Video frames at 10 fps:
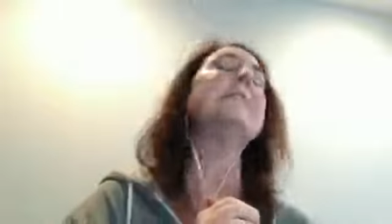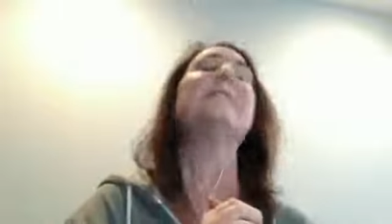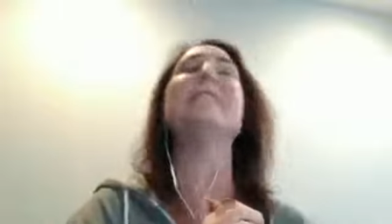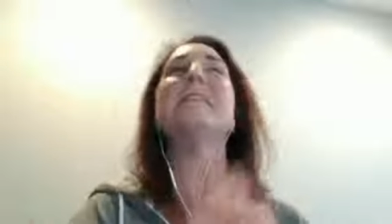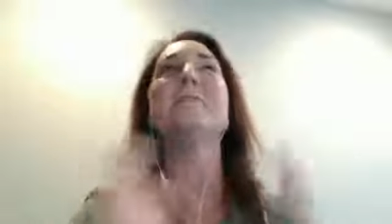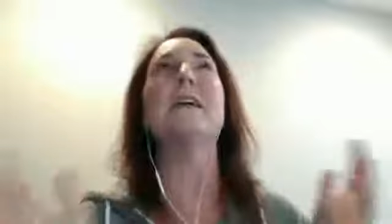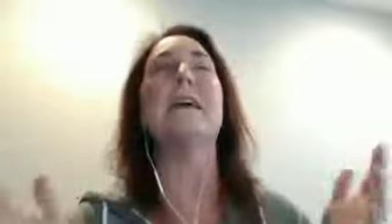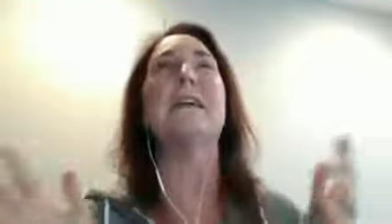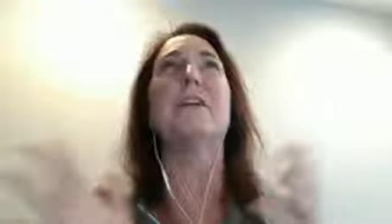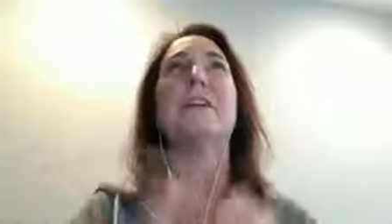it seems
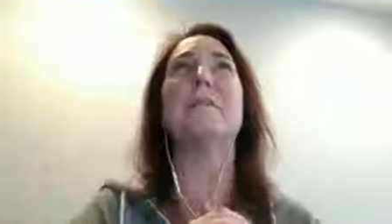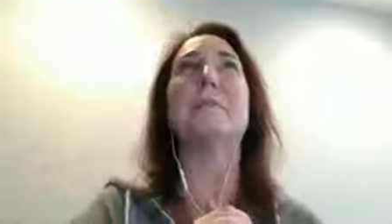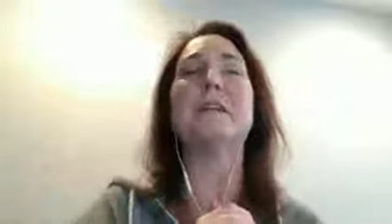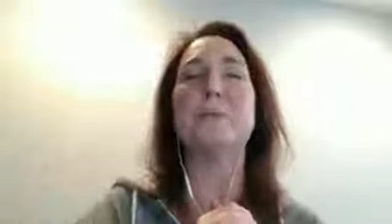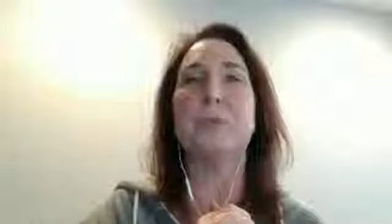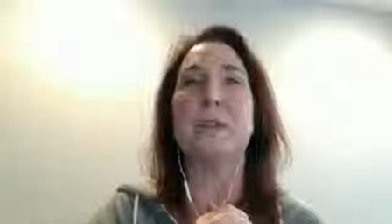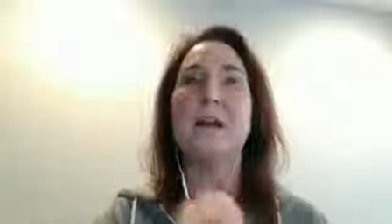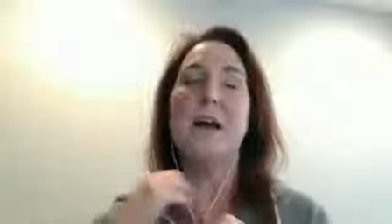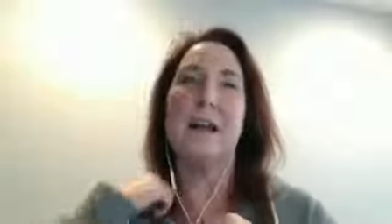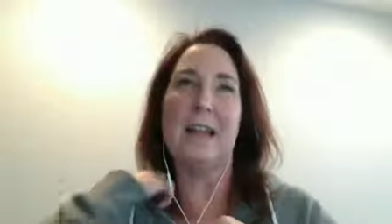like you know it's a place where
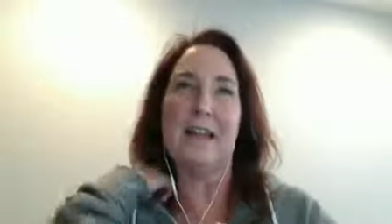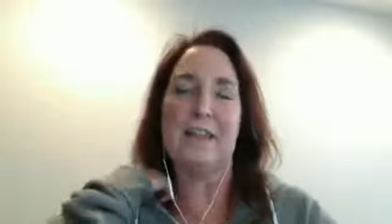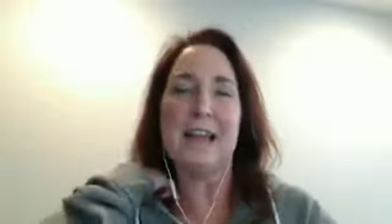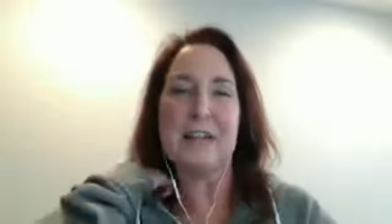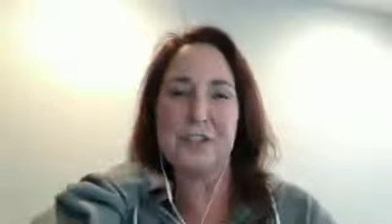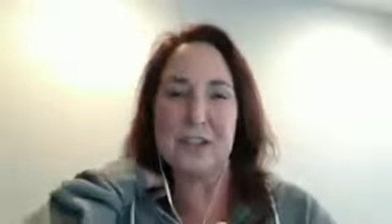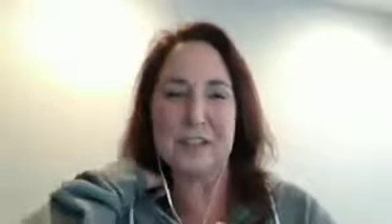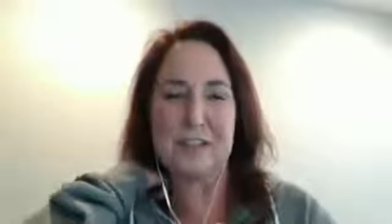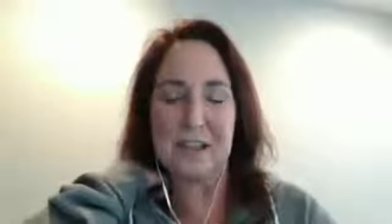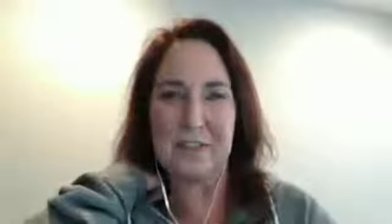a lot of the catch-all
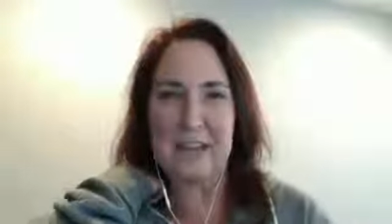stuff